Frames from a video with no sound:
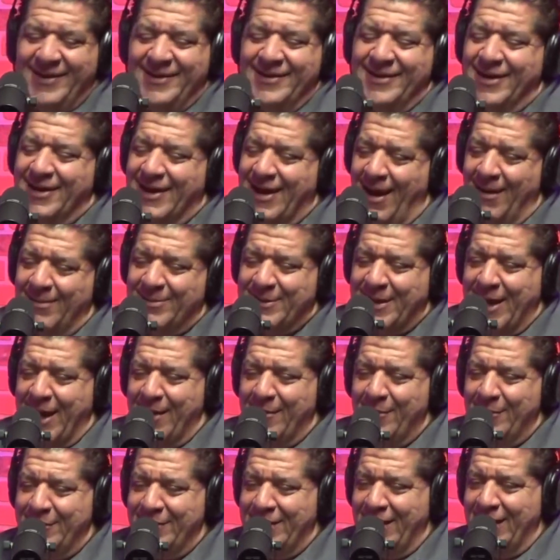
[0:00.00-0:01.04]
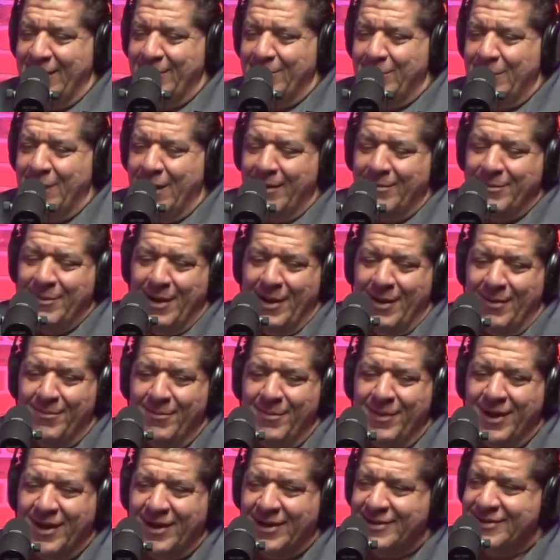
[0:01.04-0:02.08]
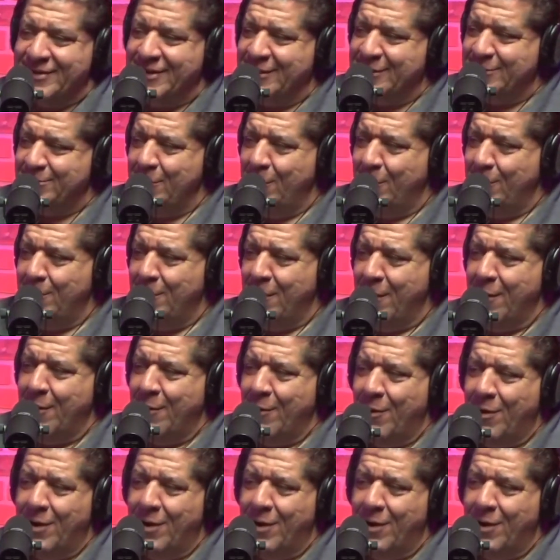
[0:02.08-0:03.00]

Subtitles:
The cops came one night. He blamed it on me because they smelled marijuana.